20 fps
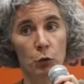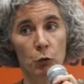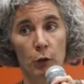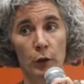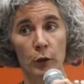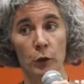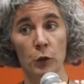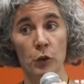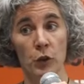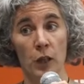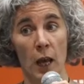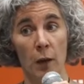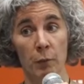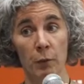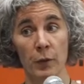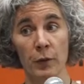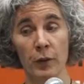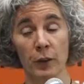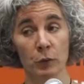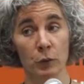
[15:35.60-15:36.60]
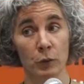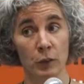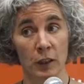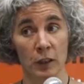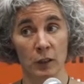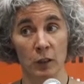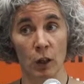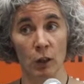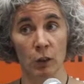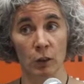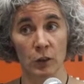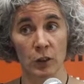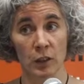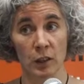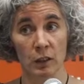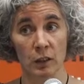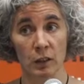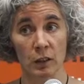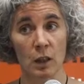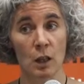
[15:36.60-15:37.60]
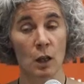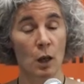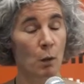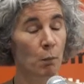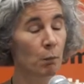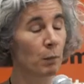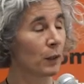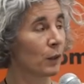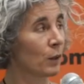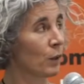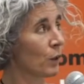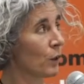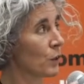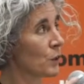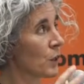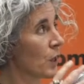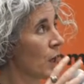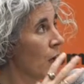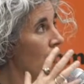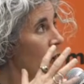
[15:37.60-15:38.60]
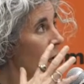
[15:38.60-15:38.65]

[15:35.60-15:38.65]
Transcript: to reduce everything to technology, because